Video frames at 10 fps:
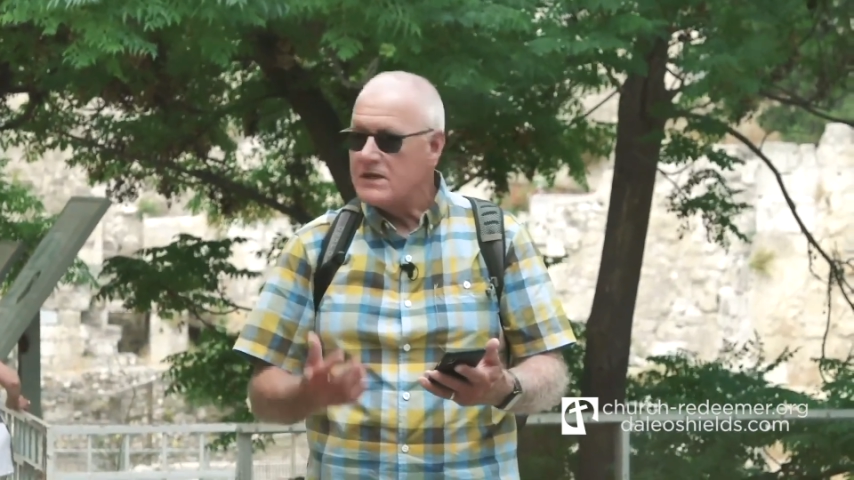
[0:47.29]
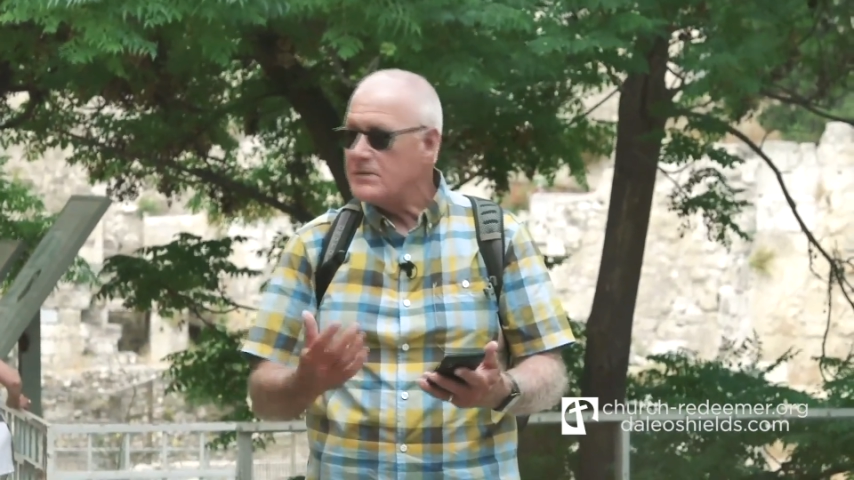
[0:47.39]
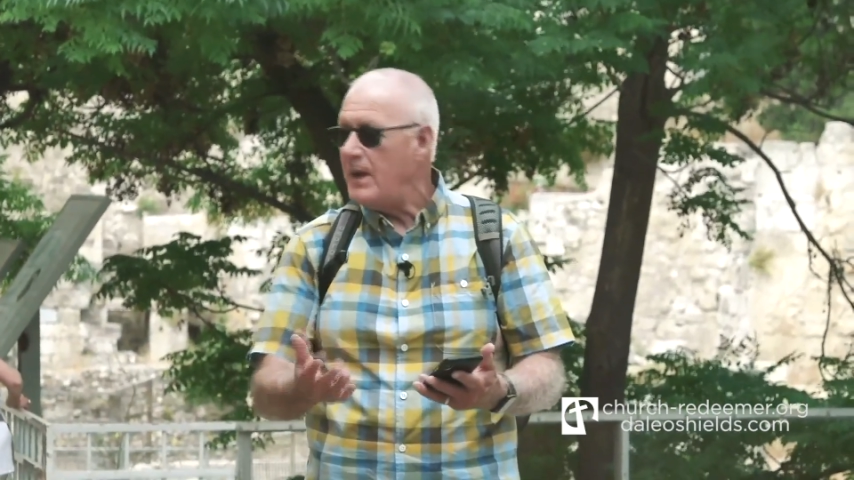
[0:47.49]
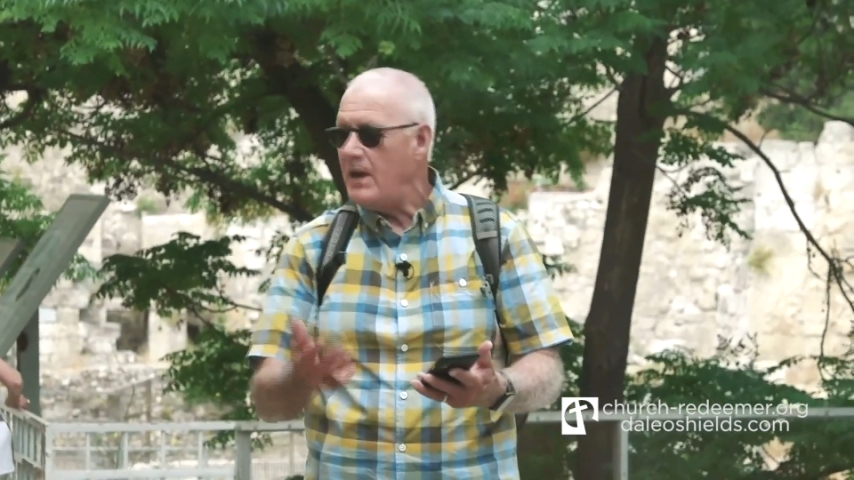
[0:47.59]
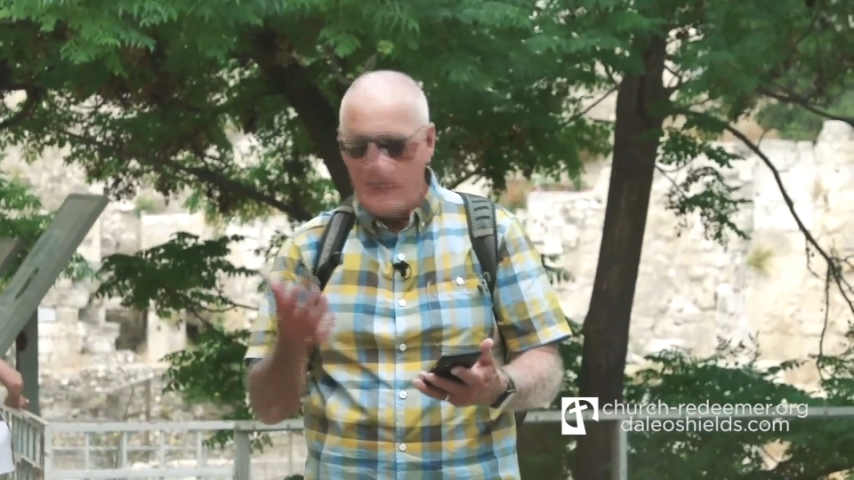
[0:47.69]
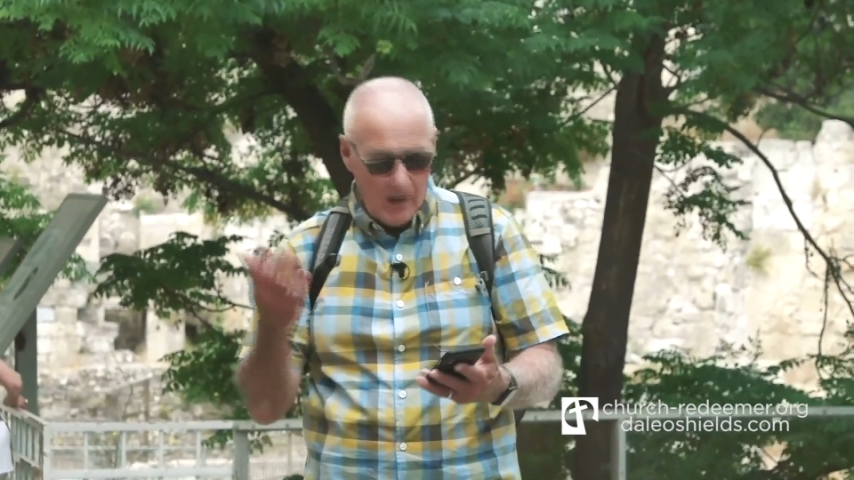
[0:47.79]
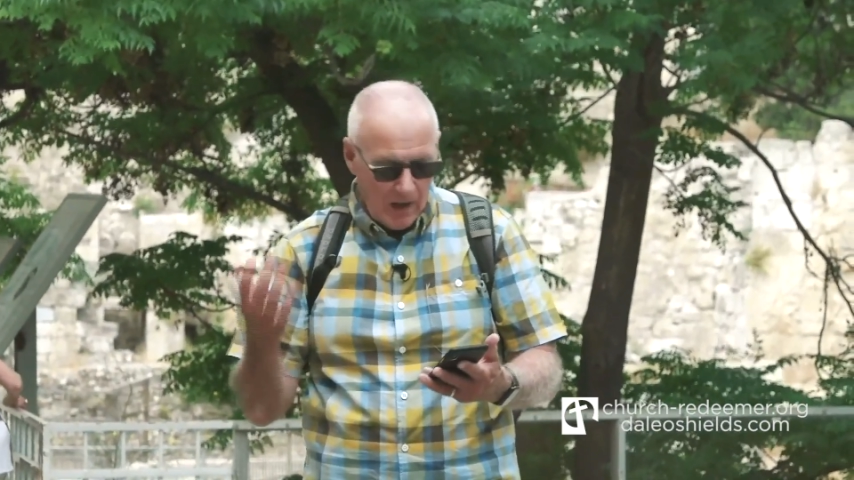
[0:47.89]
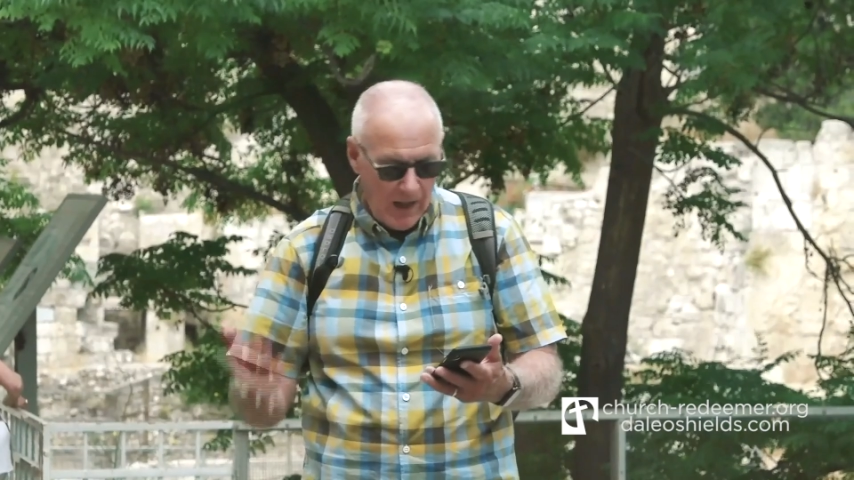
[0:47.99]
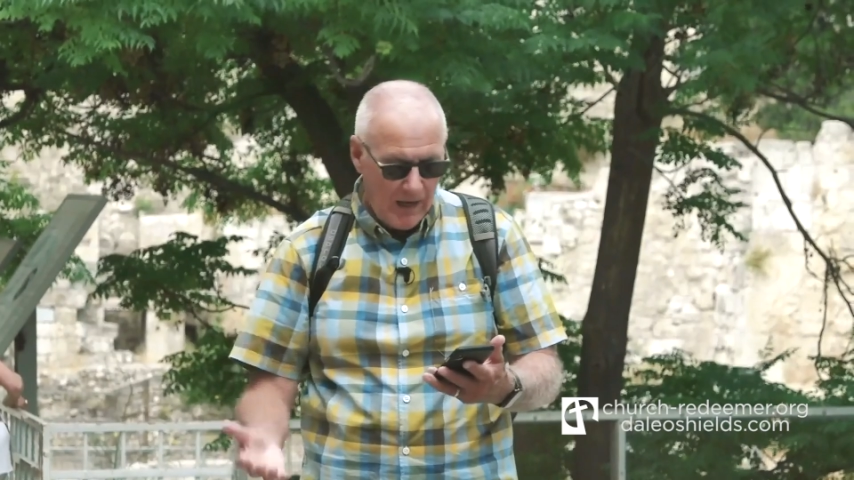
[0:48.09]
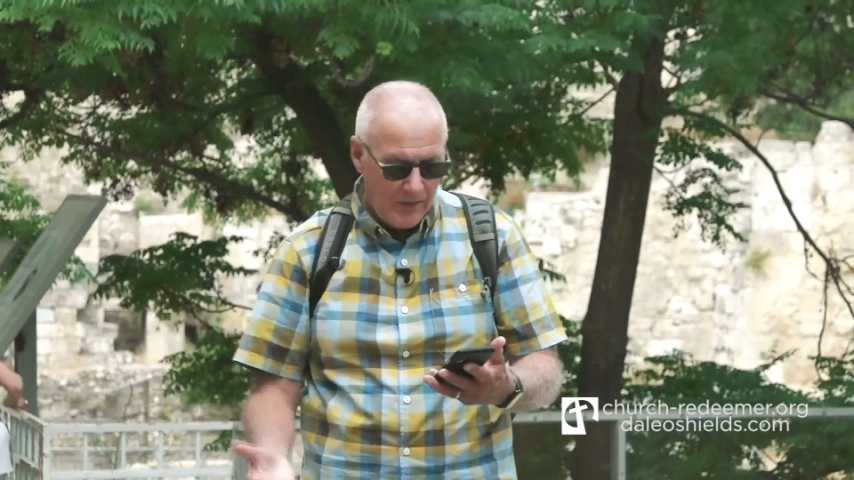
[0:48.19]
this man had
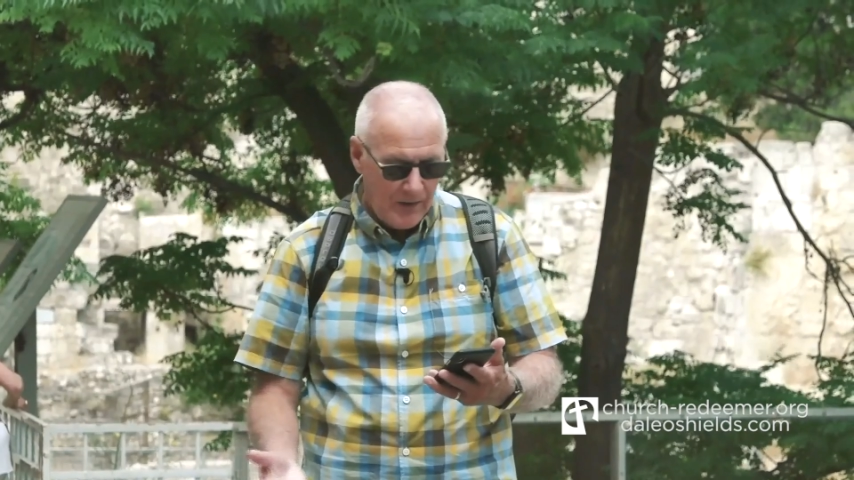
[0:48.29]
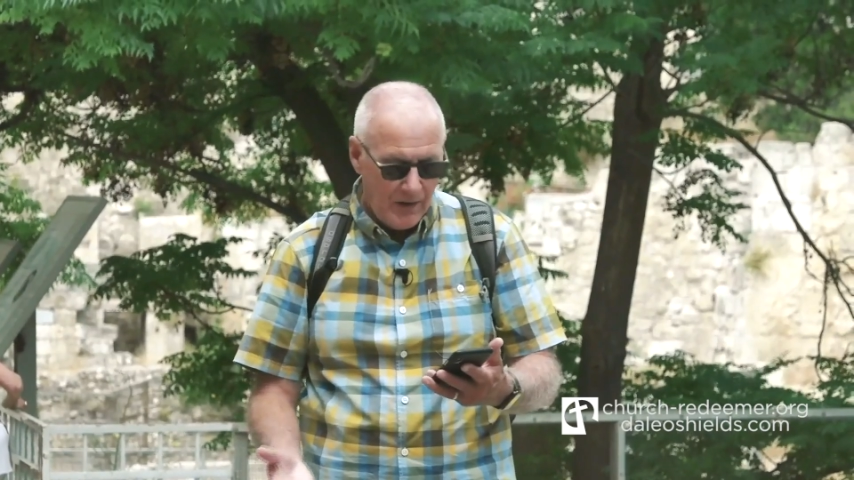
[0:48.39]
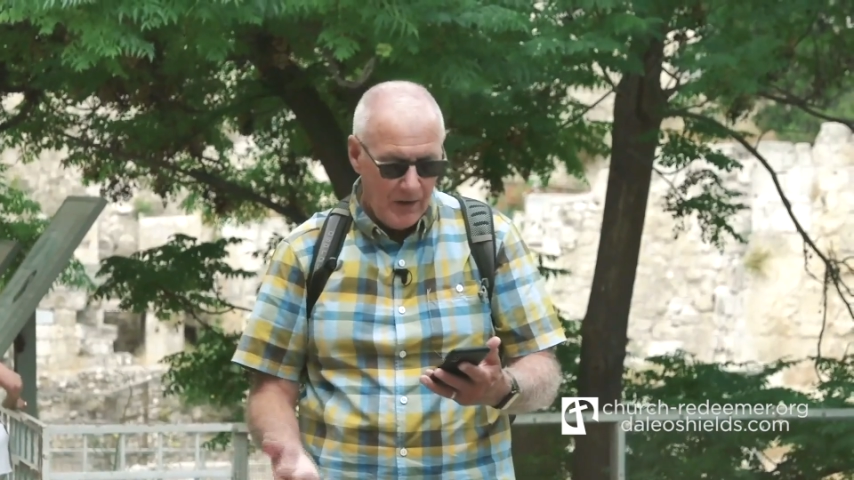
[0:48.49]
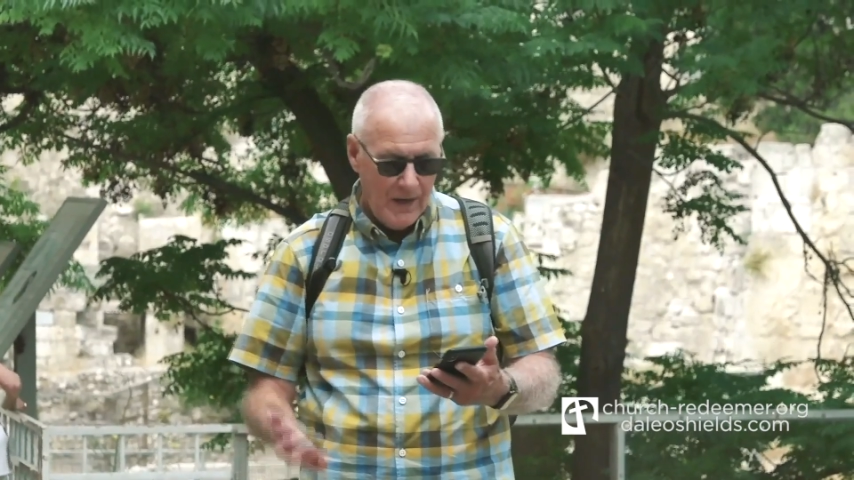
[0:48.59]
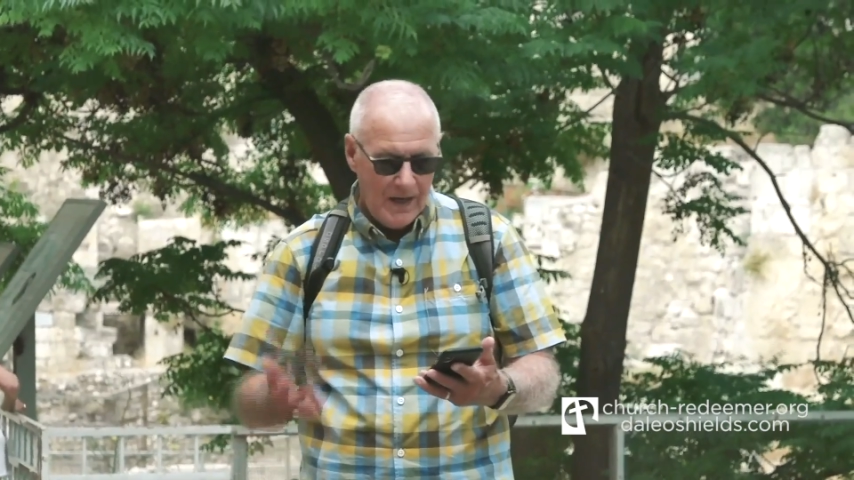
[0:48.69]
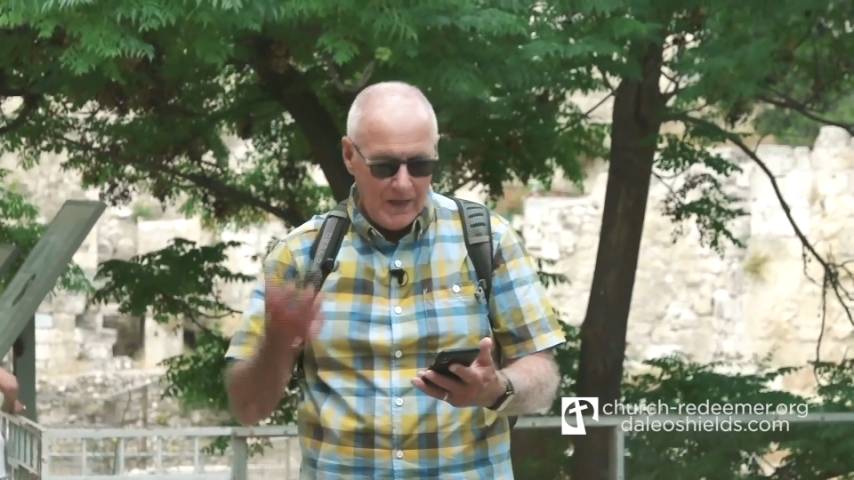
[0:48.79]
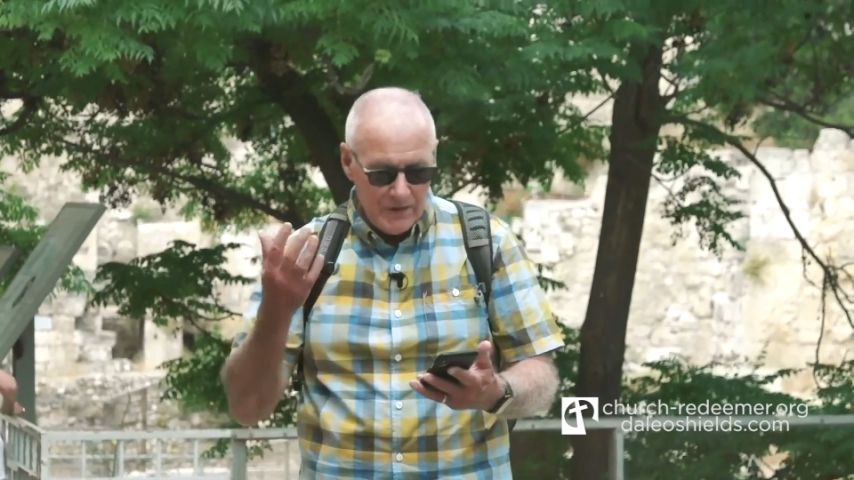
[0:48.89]
been lying there